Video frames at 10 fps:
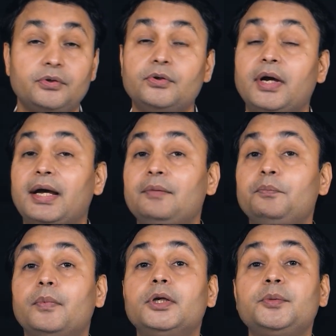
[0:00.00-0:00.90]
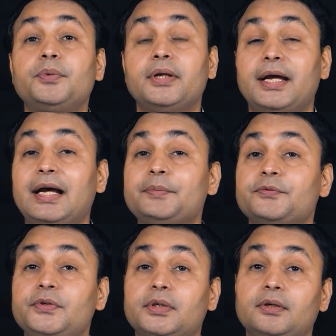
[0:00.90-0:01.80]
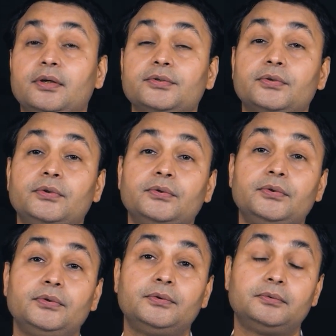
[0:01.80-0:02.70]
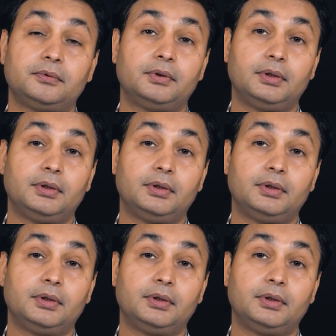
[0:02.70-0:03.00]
you have multiple apps which can also do you